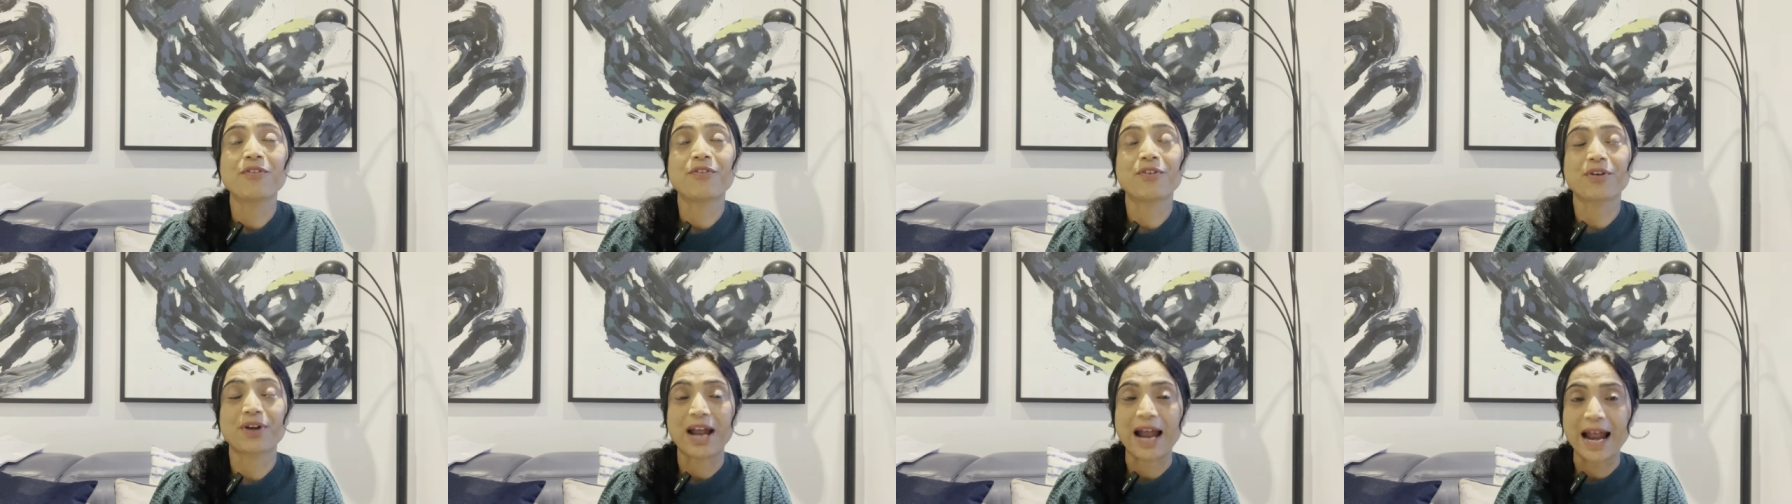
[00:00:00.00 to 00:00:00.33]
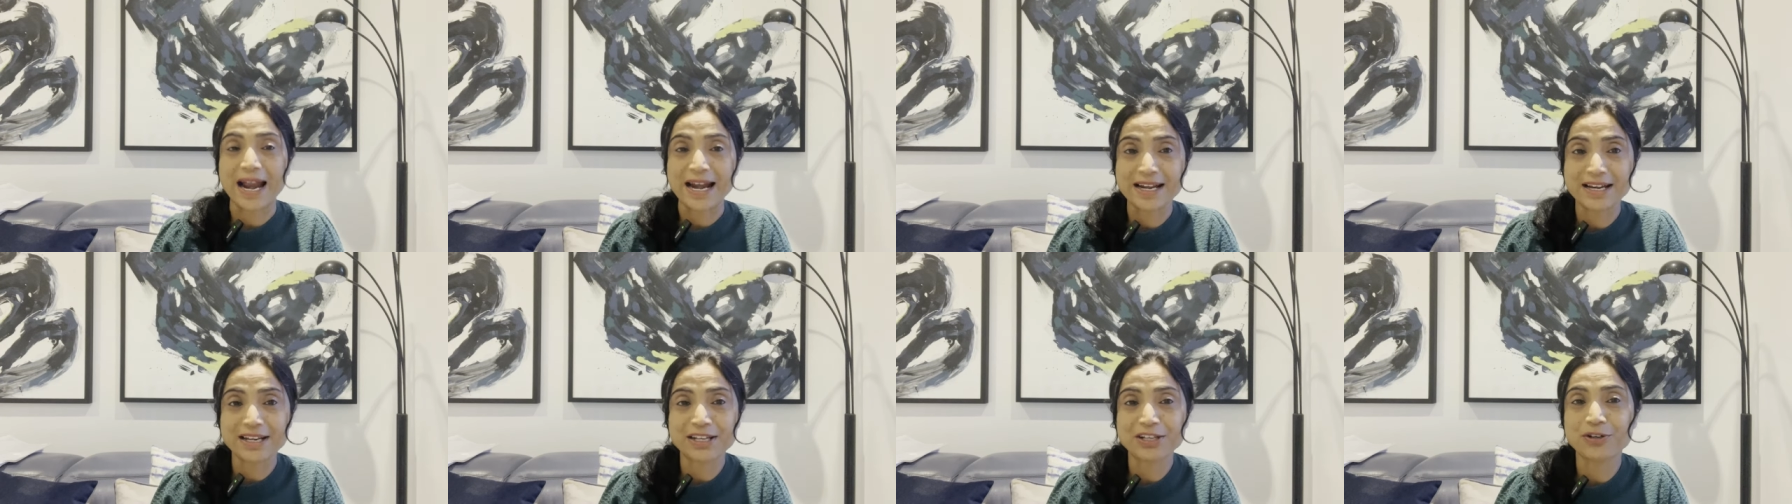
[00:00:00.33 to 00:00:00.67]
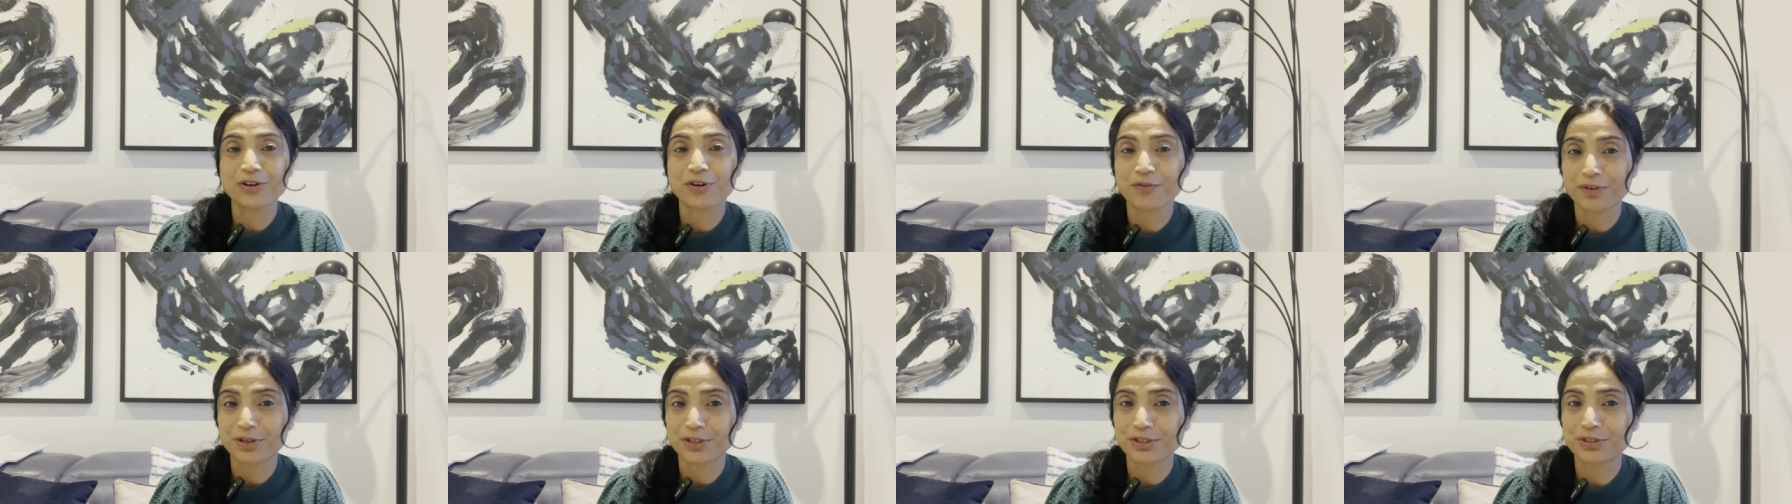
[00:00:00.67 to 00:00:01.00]
for handing
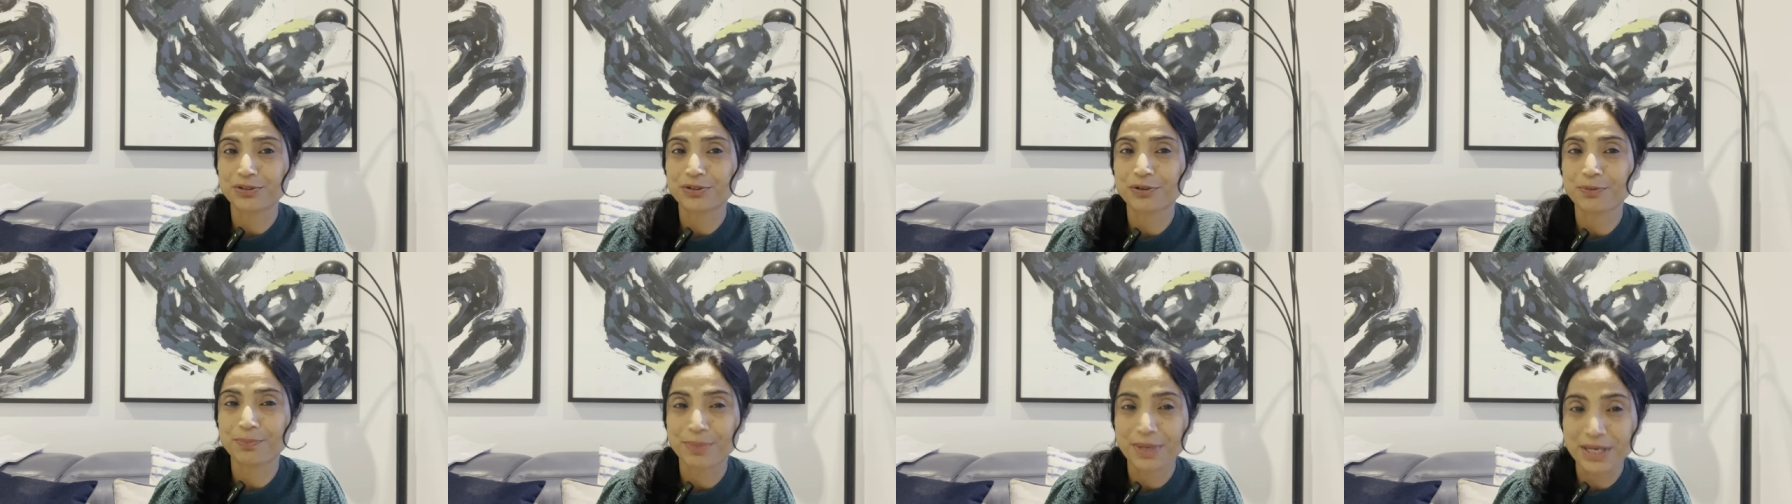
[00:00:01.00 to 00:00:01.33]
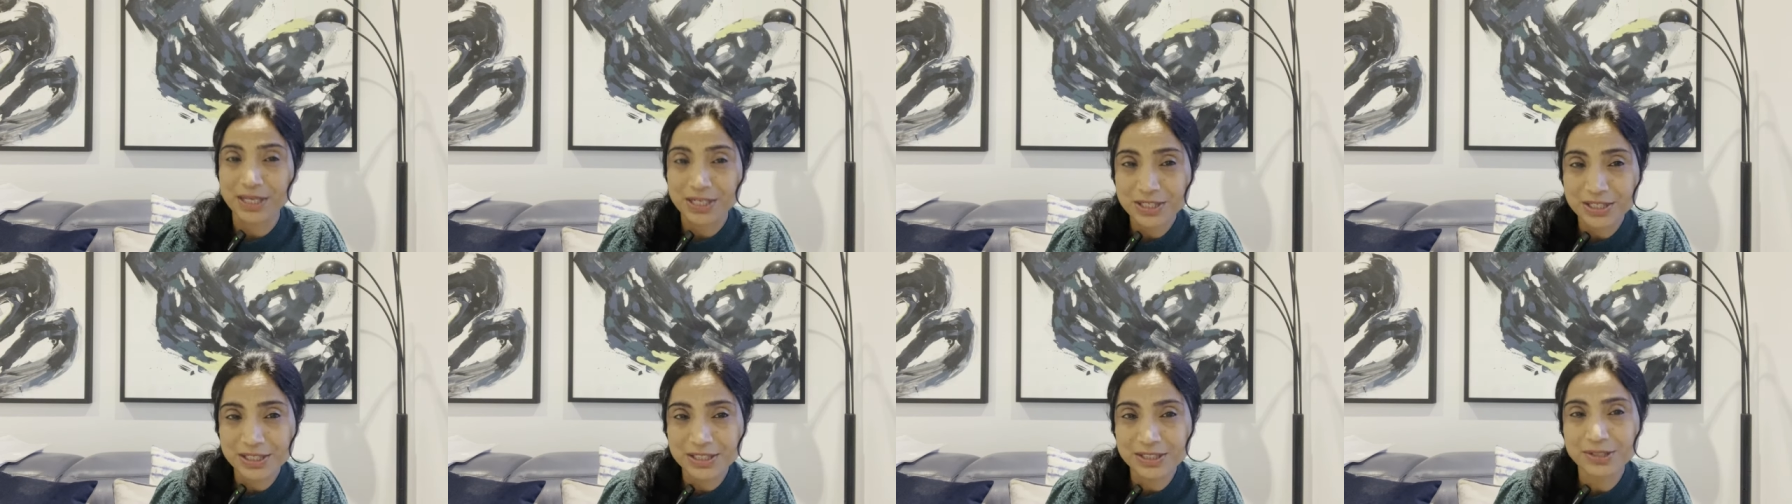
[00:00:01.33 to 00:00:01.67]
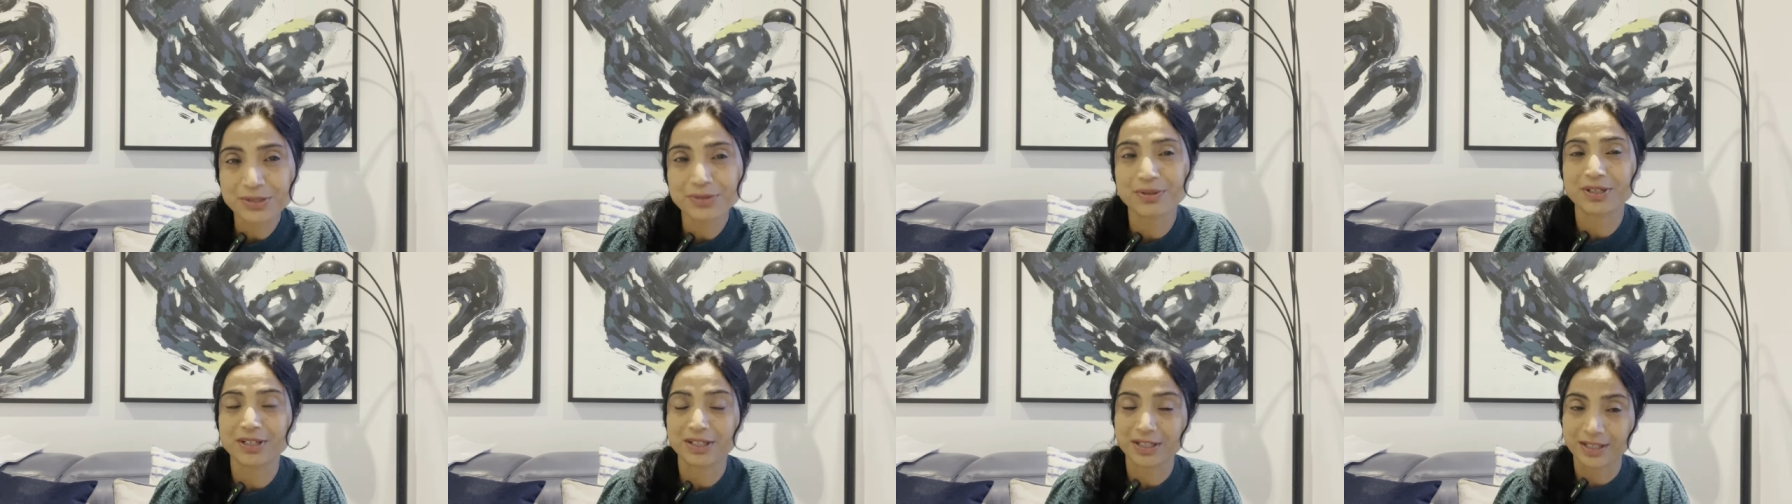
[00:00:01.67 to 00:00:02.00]
over your patient
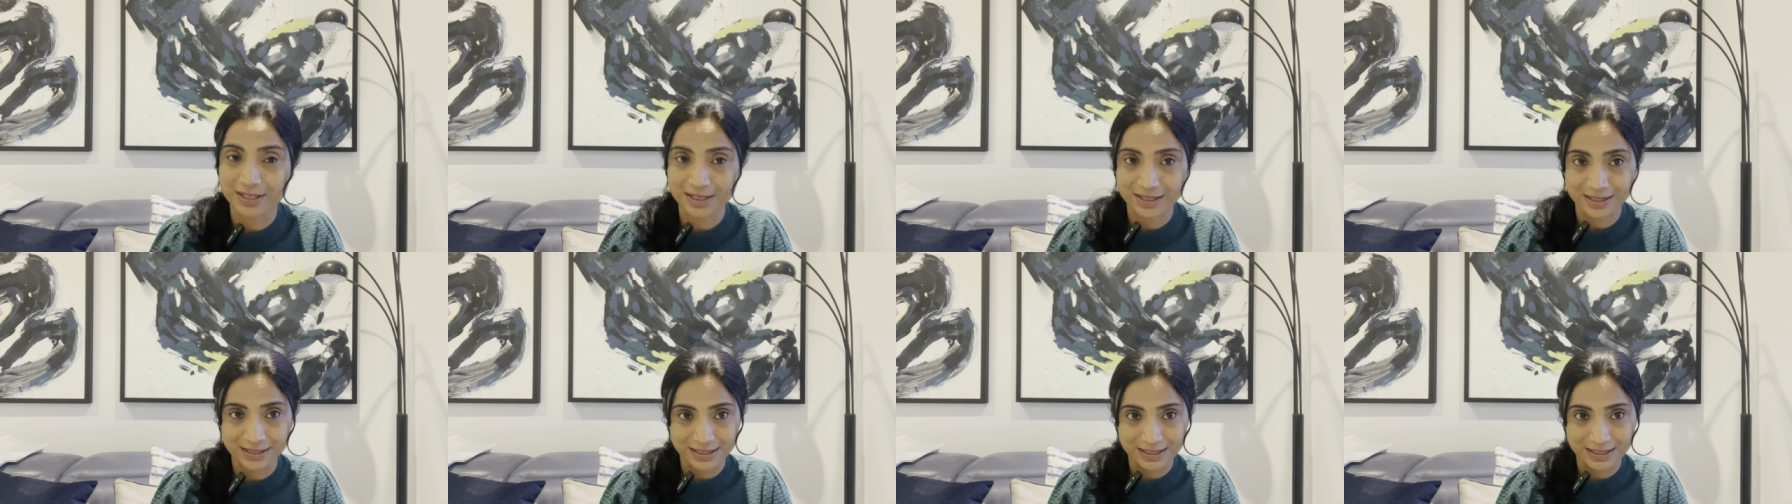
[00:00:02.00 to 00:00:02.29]
to another